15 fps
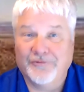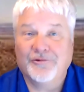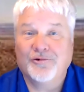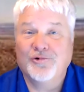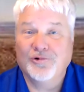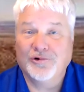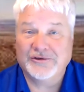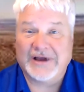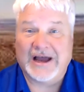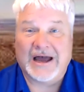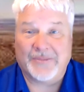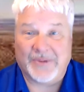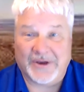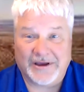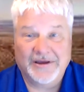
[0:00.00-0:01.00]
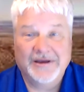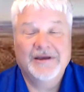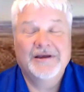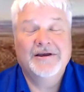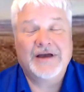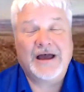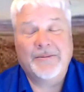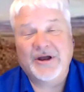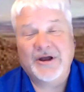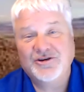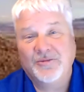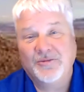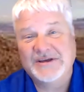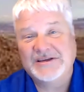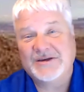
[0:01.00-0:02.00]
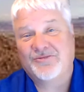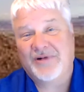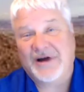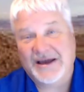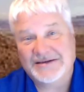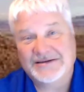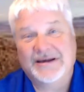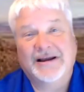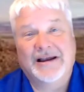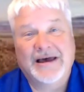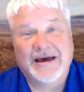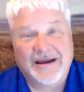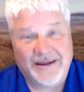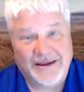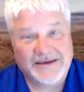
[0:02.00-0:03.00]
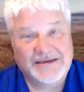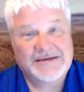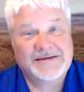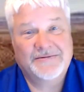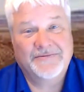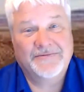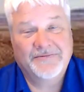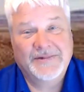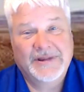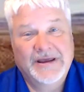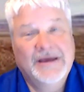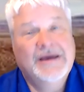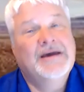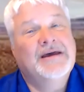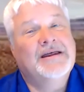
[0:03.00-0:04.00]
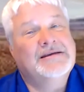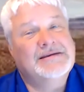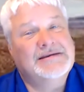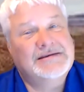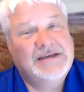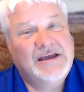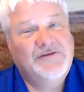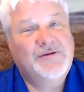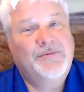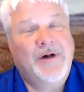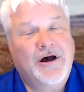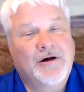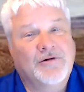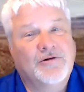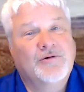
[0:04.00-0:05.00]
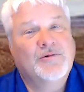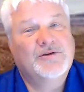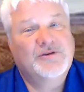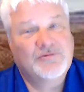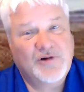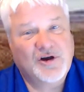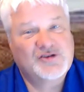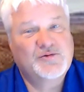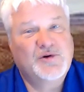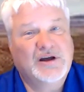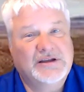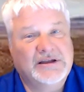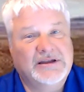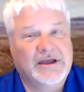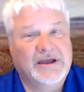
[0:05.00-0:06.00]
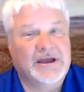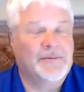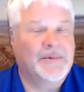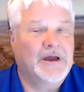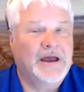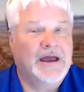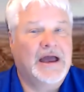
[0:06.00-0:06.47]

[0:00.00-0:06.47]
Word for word: Cool topic. I bet you'll be surprised on a lot of these. This is Steve DePoe with the Rose Realty Team.